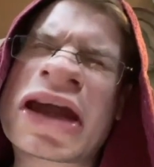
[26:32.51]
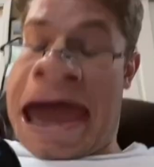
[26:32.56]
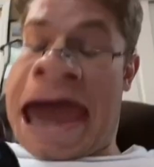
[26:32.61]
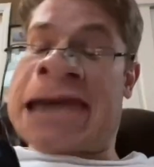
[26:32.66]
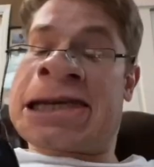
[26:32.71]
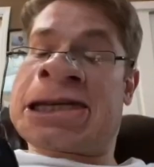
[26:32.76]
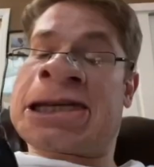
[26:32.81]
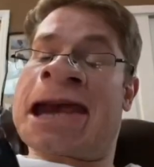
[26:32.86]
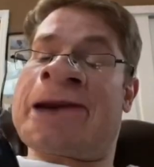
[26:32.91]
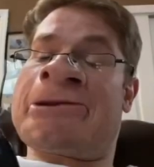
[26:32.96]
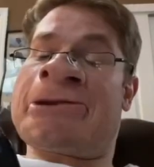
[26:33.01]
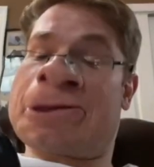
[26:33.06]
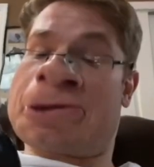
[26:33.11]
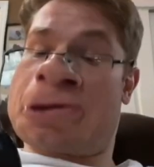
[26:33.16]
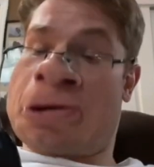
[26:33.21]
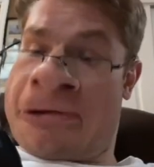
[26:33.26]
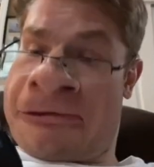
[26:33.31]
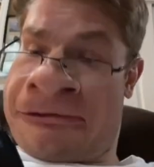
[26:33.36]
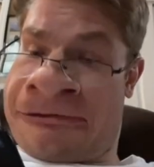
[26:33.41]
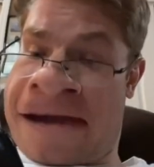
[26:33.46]
Hey Siri,
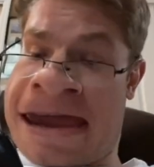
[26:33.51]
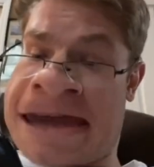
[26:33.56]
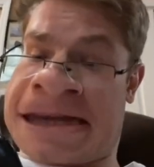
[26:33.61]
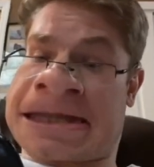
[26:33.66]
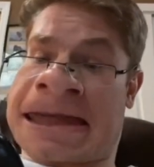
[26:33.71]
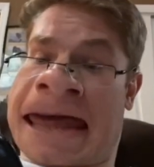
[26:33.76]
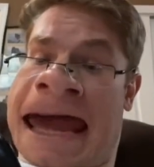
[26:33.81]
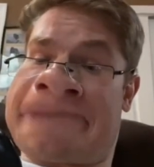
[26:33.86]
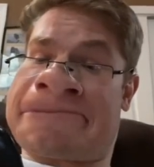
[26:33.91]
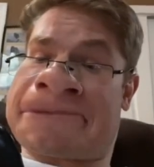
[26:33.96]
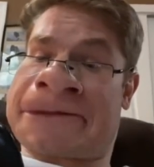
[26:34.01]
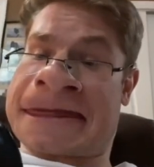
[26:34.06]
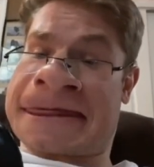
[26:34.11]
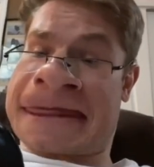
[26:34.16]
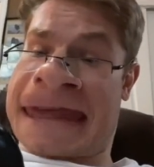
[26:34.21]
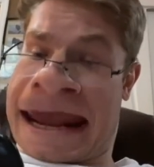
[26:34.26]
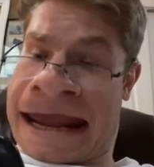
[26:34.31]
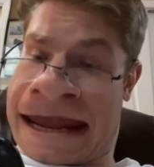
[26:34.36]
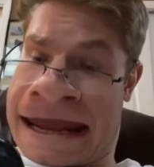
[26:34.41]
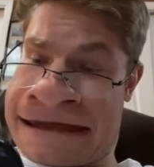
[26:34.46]
do FaceTime to
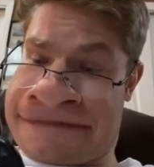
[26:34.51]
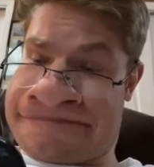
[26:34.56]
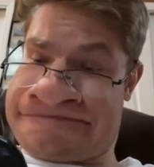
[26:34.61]
Nick.